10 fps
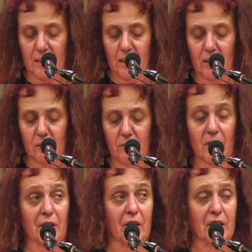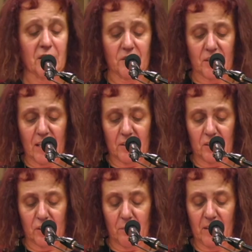and conclude with urgency and
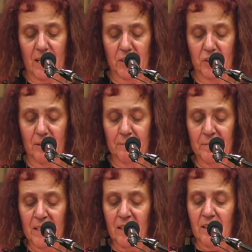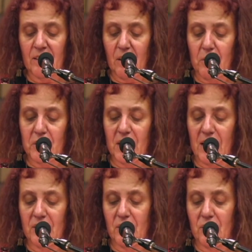determination
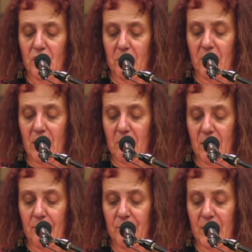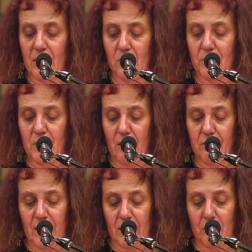negotiations to prohibit the use
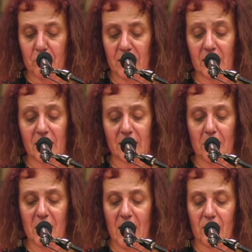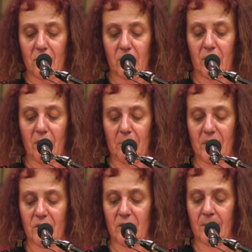of and completely eliminate nuclear
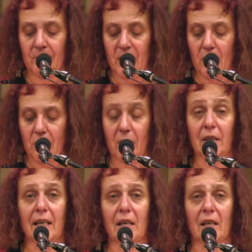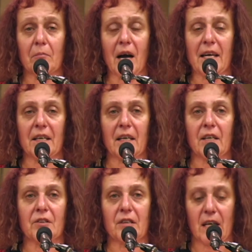weapons through a legally binding
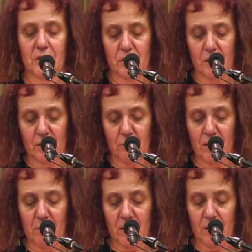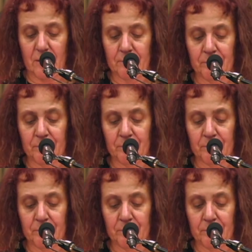international agreement.